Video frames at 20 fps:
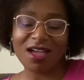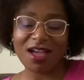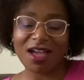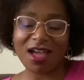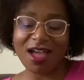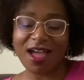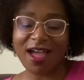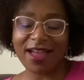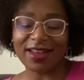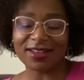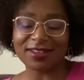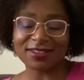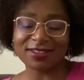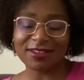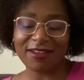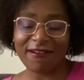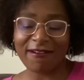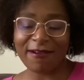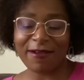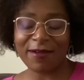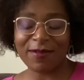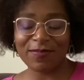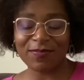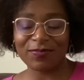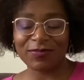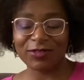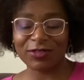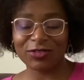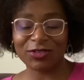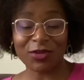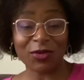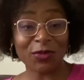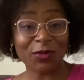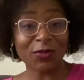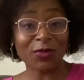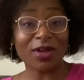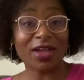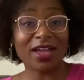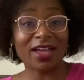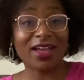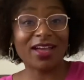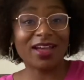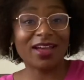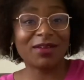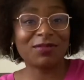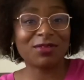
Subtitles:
And so I'm